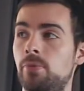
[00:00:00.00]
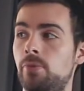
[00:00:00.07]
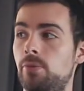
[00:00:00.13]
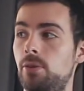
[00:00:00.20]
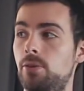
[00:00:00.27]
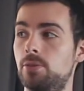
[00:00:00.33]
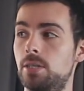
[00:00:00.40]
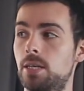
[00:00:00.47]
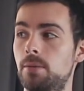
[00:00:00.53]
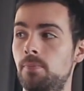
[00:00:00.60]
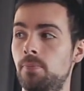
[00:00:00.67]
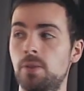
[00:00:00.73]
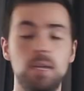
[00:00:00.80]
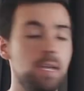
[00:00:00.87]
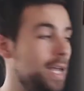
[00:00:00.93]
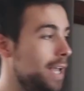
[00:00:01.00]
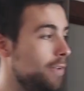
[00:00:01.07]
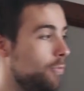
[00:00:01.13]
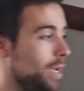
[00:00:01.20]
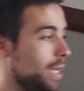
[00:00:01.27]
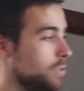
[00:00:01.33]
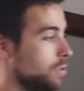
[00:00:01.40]
Do you see? If
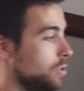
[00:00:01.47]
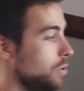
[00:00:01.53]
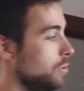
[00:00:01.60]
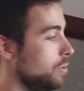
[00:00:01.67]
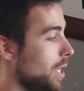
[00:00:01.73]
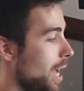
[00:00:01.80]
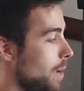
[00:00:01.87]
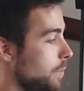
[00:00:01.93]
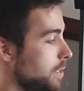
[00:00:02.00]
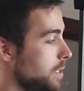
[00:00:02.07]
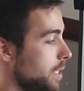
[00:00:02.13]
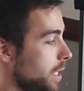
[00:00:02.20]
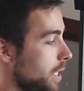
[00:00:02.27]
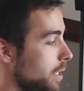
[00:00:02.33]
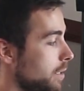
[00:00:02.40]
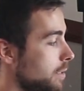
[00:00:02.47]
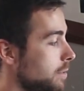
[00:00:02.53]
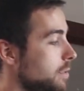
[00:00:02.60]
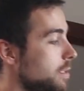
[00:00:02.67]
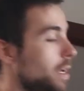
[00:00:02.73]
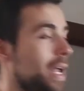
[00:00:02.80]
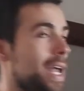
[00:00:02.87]
we had two diamonds here,
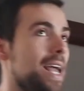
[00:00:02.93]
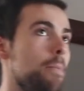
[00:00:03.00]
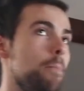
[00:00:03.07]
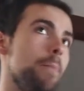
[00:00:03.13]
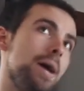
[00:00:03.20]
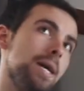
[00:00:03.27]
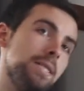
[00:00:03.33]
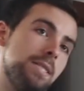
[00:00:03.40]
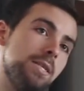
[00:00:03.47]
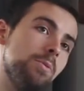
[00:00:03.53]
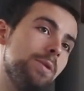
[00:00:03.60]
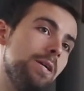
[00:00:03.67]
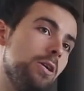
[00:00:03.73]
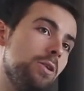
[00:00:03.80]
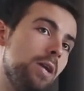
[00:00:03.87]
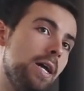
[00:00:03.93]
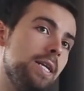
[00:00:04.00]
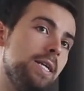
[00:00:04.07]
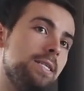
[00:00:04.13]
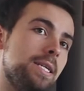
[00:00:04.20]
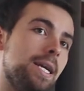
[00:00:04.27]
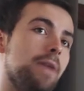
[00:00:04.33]
it might still be a good
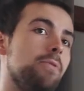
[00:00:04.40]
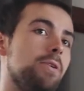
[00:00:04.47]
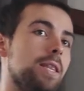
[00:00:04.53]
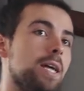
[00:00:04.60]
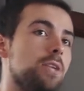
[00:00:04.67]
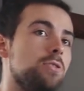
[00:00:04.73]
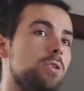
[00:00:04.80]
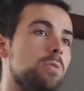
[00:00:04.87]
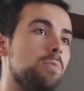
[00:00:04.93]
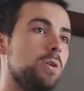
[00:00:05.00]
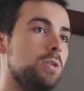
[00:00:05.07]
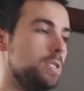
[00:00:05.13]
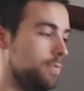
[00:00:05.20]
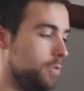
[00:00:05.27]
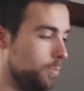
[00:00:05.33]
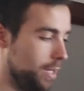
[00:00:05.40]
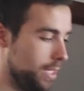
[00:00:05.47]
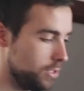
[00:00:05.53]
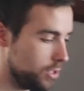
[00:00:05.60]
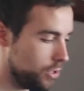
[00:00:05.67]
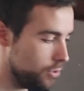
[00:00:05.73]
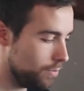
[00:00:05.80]
idea to get rid of that trump, because if you play
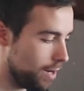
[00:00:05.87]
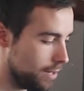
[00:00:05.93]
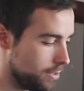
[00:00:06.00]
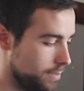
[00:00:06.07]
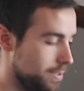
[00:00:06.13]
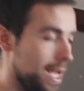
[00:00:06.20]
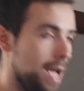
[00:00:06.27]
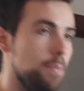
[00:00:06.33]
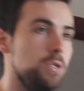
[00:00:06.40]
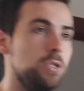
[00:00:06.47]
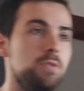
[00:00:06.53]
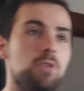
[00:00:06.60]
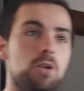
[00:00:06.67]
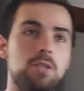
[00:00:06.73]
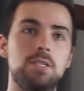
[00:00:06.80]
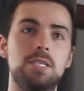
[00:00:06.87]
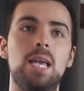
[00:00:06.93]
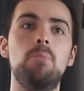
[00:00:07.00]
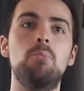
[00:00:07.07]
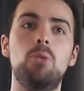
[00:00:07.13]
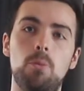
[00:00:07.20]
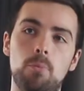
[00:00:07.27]
2 rounds of diamonds, you've got the same
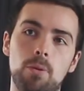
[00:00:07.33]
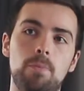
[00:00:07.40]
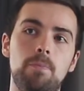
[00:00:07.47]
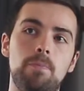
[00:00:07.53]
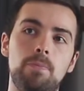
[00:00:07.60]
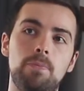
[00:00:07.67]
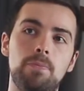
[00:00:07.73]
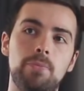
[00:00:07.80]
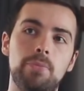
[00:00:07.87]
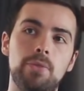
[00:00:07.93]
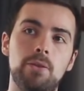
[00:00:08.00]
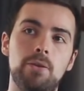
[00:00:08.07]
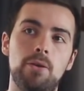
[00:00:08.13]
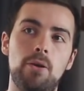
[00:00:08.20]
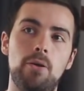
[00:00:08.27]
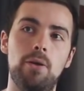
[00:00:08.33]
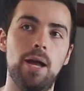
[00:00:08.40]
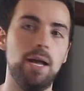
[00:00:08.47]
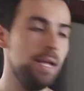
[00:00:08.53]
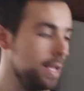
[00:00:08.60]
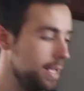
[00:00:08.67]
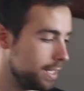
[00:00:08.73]
problem.
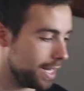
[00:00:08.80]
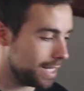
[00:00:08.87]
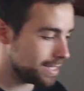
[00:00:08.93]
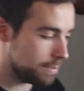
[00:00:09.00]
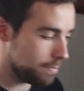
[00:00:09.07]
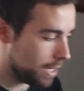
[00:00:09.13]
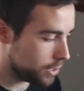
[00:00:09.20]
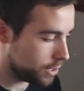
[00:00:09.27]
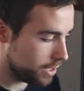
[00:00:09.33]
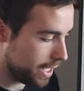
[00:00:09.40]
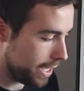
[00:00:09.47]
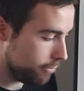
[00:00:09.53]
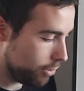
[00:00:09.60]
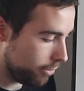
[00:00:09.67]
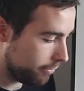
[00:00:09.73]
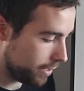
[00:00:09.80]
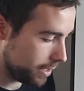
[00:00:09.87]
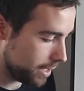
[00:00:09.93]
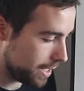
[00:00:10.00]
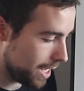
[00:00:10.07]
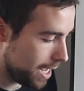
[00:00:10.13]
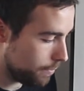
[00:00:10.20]
Okay? Let's imagine they're roughing the
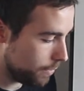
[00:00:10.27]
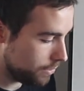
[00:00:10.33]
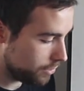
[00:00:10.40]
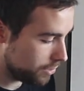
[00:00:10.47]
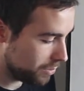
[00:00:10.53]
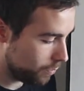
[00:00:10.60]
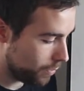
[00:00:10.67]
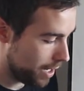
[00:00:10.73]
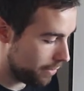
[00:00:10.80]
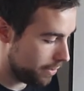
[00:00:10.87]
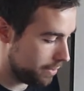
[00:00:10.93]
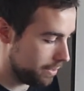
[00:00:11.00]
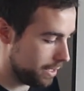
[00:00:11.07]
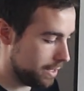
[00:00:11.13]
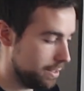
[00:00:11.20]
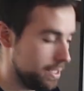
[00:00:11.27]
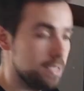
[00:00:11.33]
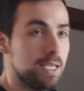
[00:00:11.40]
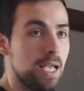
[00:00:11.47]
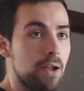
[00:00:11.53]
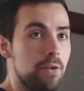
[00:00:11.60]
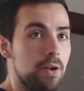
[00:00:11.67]
diamond somewhere in this
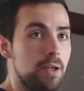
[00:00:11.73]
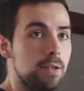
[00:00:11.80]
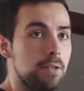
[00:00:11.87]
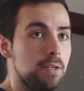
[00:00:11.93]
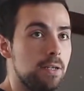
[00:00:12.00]
area.